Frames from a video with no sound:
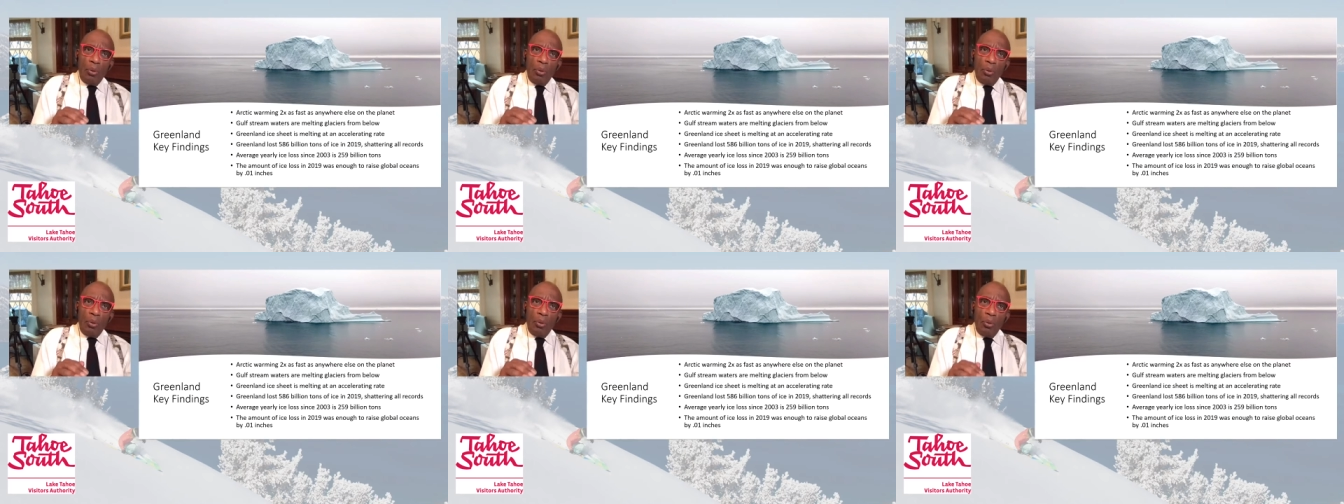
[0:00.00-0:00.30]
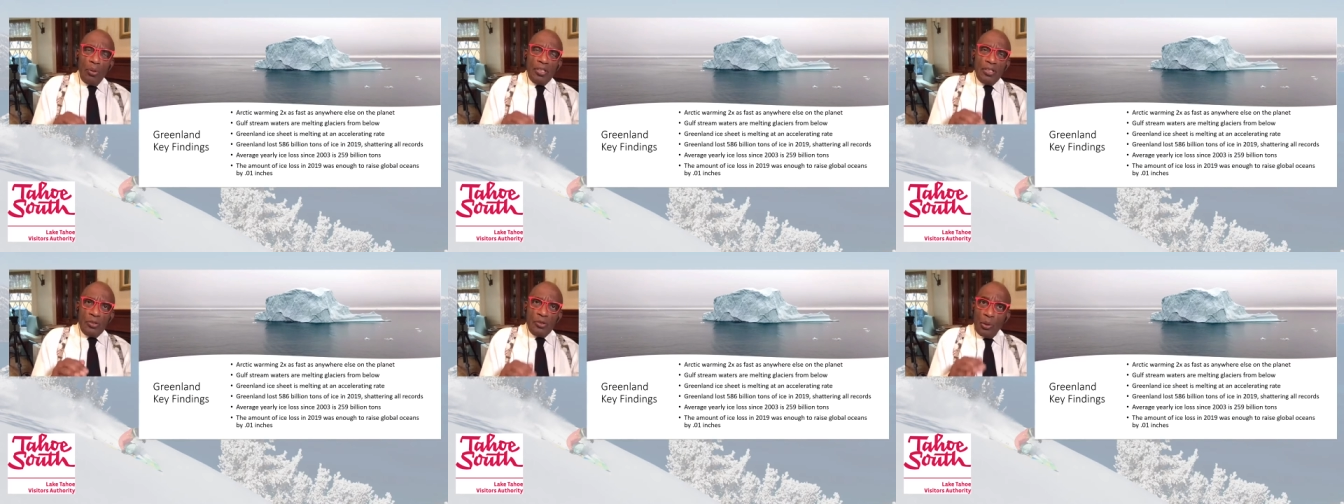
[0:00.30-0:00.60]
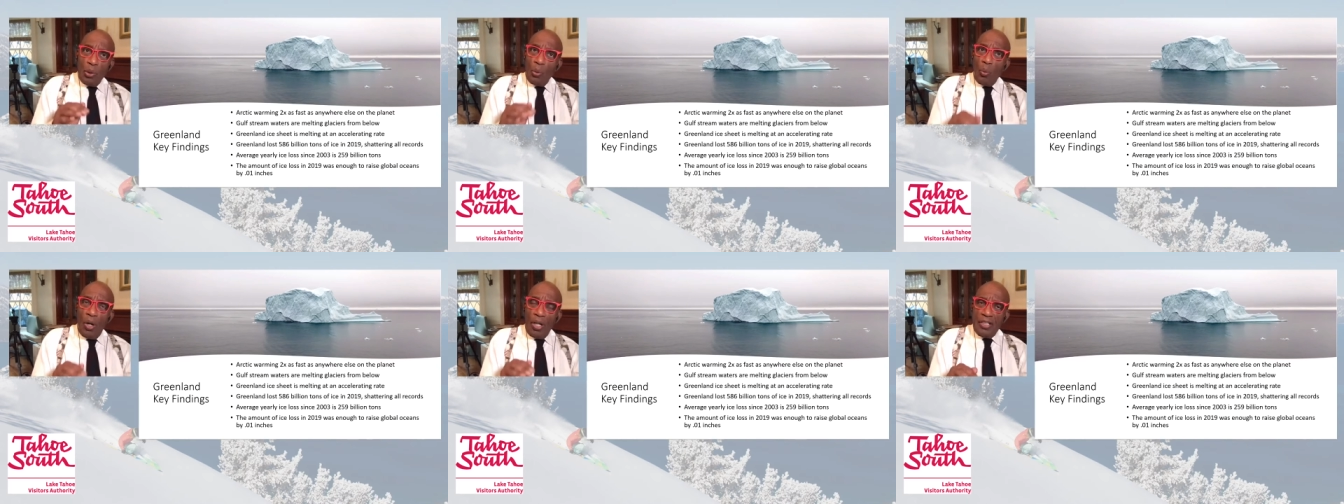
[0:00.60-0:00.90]

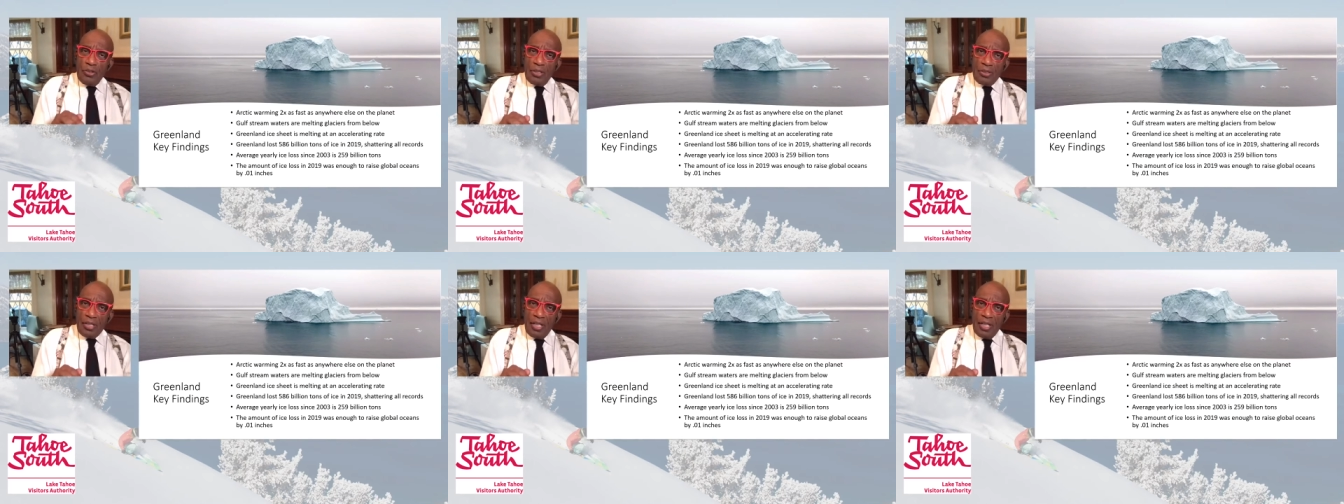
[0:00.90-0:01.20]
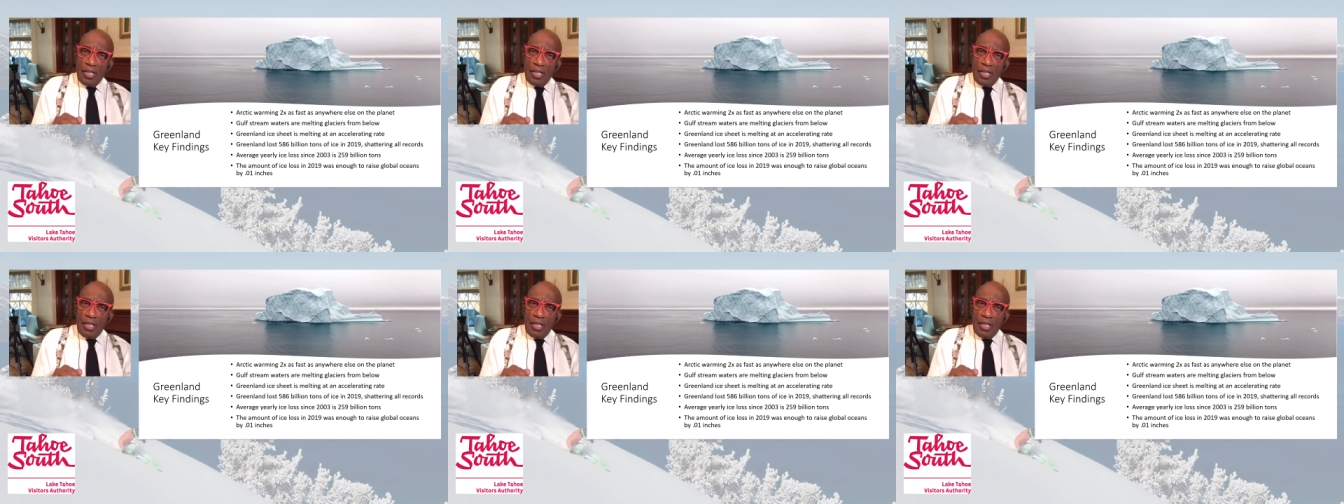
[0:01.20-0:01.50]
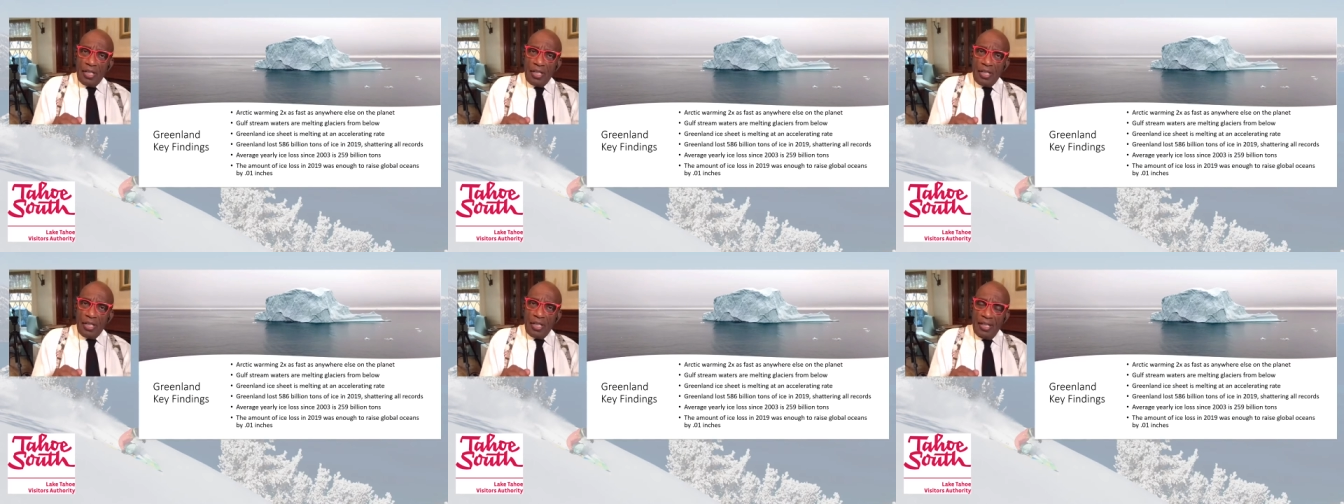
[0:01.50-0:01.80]
0.01
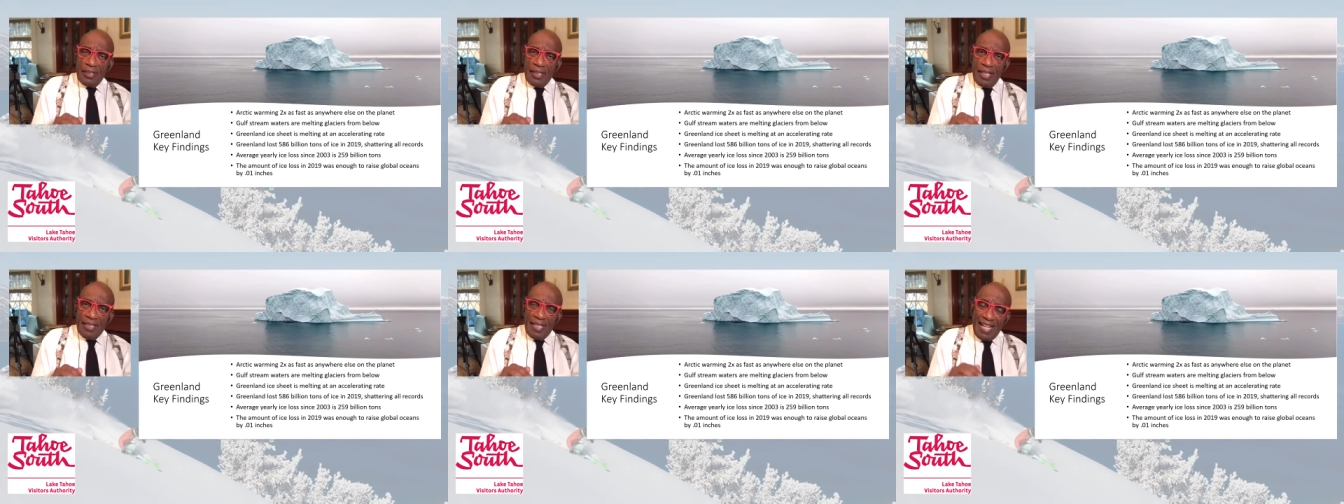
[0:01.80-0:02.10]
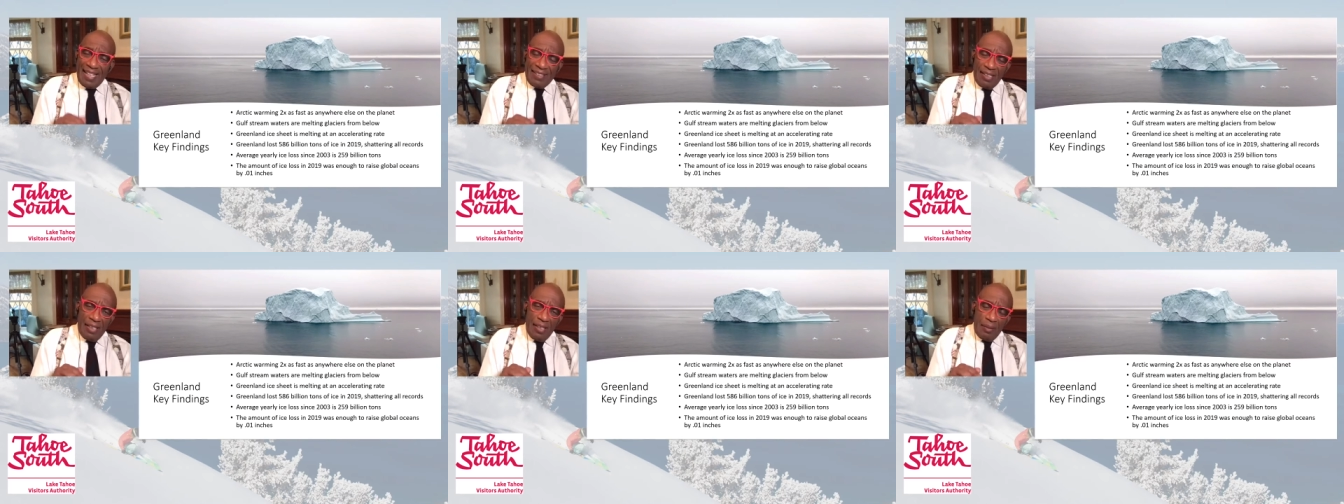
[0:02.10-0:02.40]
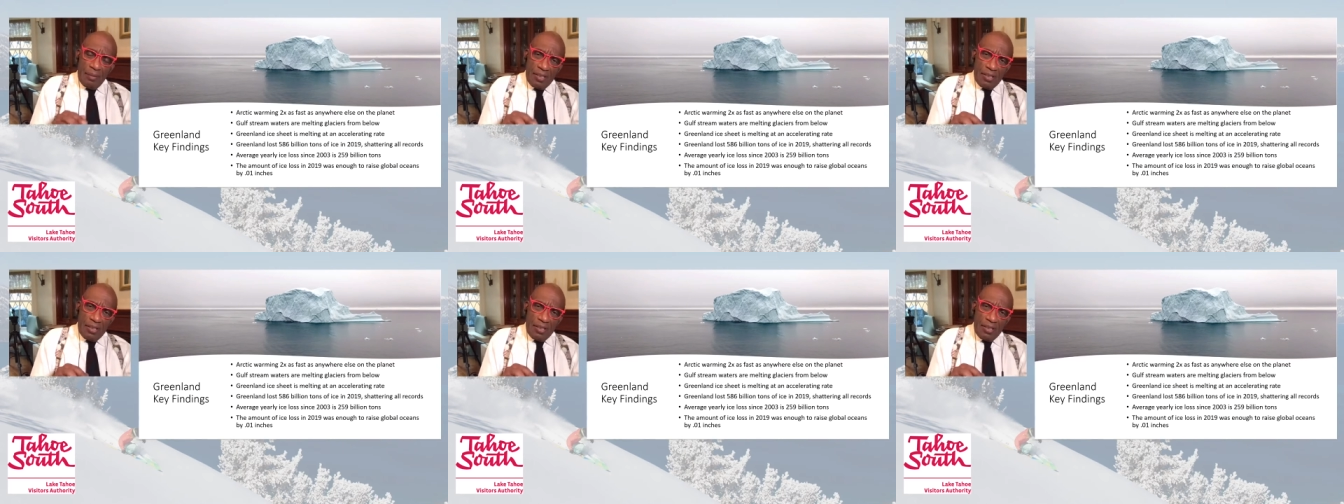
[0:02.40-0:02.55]
inches. And, and that,